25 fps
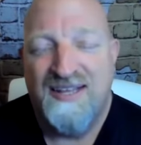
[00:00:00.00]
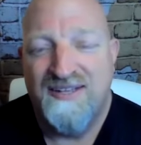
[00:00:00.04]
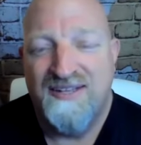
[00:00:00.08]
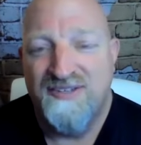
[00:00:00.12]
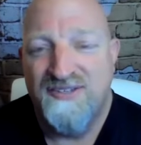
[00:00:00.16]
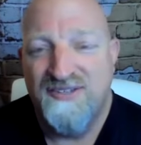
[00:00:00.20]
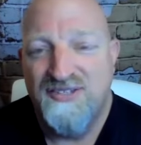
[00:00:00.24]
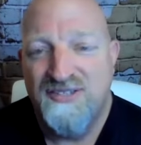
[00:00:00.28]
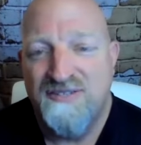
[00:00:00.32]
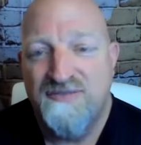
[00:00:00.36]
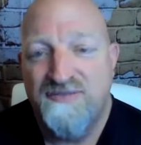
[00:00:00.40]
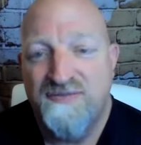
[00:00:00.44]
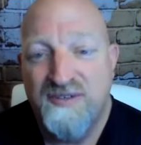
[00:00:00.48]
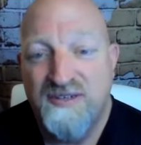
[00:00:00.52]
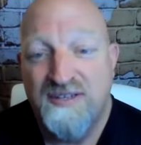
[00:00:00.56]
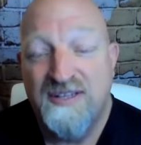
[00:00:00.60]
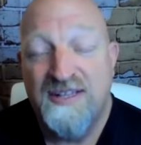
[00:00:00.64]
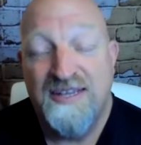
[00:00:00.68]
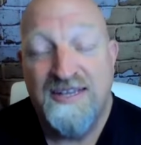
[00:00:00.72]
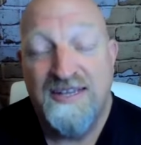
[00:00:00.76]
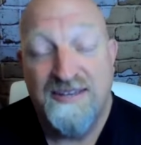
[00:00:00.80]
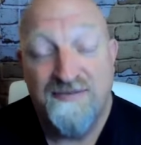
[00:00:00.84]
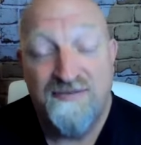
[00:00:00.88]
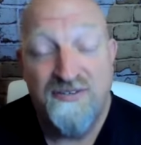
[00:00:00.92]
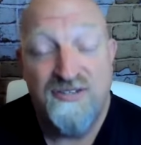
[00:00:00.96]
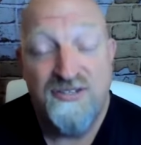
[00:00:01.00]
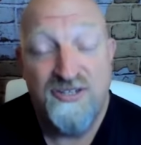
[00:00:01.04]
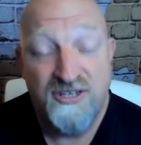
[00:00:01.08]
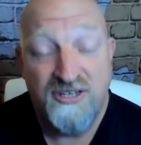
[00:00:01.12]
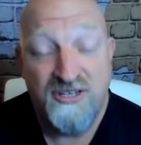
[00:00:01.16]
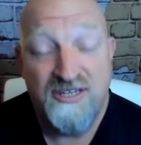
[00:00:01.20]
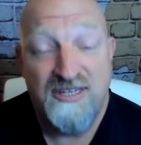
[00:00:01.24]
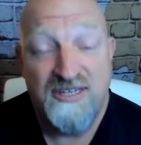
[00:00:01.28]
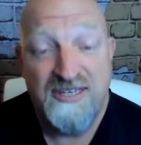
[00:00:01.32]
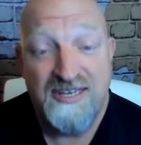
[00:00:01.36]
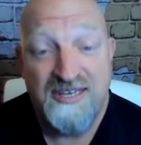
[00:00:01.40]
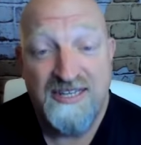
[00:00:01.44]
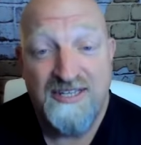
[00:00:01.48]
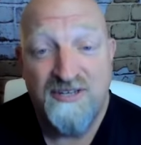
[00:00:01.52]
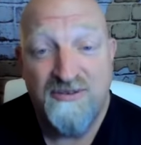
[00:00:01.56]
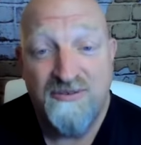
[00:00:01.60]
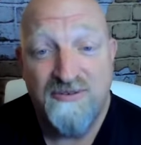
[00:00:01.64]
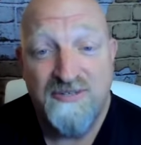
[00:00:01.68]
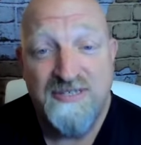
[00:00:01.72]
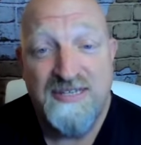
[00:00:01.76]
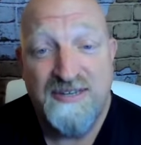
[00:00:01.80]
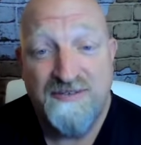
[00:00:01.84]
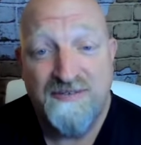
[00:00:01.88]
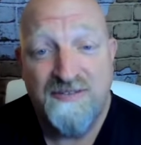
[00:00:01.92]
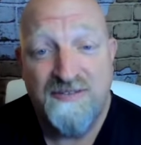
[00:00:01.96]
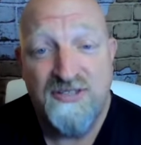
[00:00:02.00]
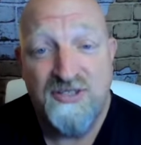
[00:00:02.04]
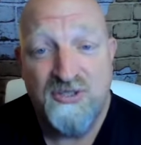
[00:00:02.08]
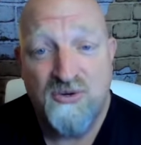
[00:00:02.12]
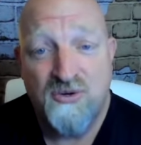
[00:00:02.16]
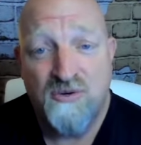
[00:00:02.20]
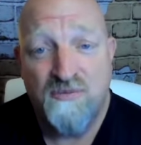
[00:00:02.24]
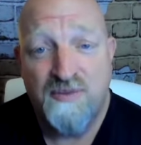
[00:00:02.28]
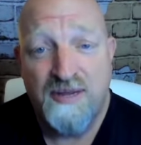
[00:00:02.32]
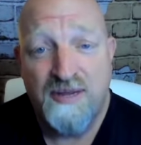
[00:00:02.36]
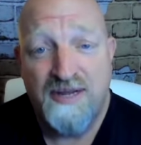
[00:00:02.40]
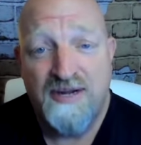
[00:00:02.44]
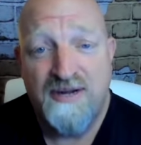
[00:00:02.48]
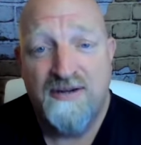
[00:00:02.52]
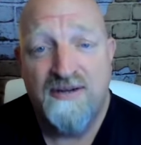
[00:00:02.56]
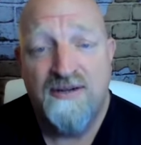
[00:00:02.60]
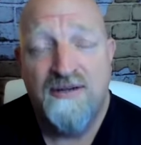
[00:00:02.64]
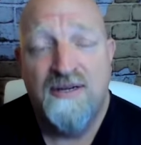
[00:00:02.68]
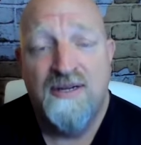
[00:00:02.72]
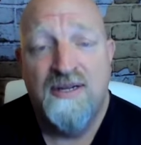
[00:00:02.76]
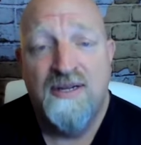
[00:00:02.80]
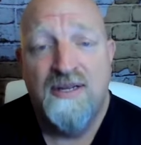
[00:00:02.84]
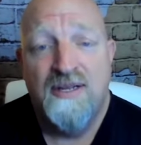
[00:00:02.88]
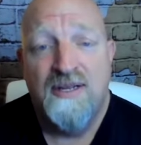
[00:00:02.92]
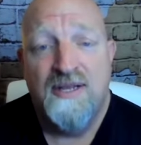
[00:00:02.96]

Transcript: and you just feel like if you took it again, you would definitely score better.